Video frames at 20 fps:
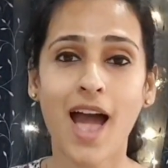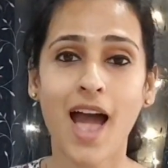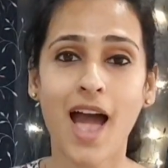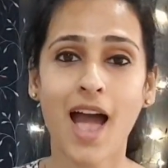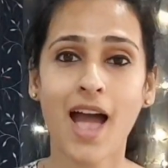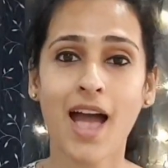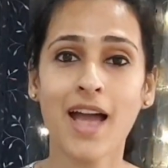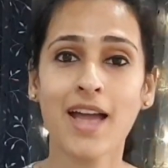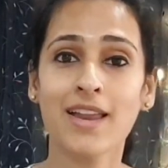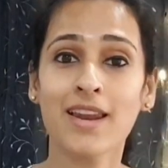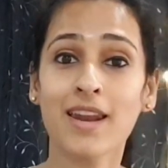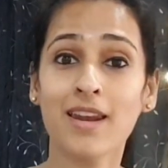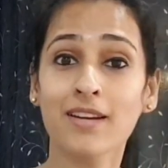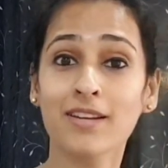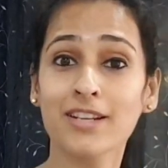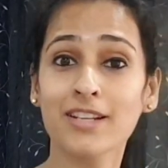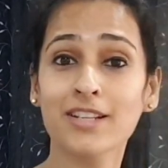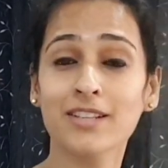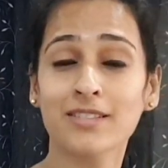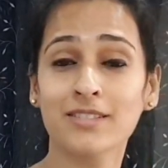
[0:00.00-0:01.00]

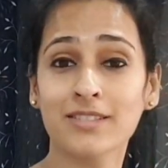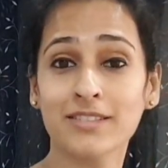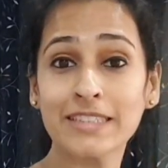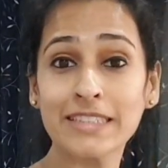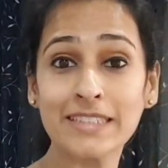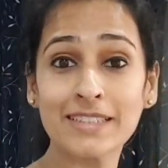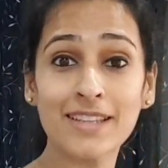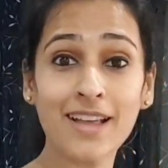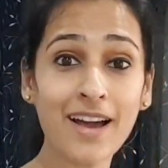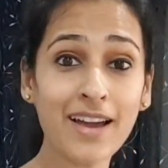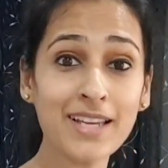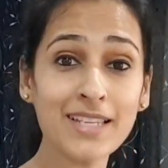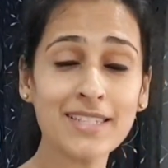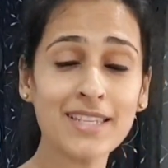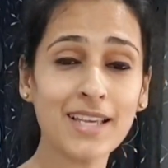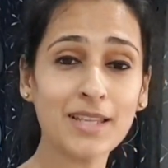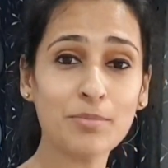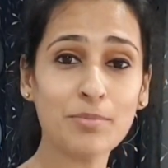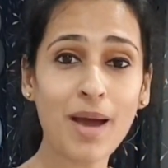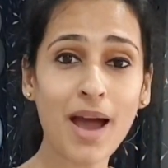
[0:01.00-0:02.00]
and the
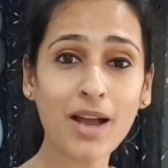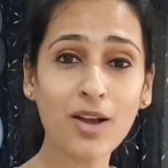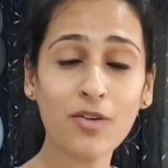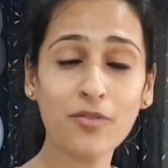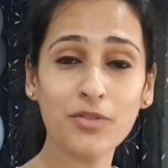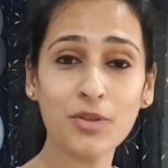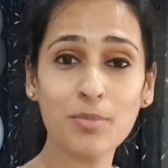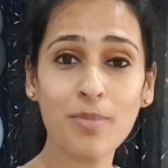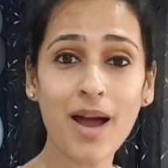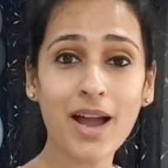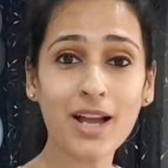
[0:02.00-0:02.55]
lights at back of the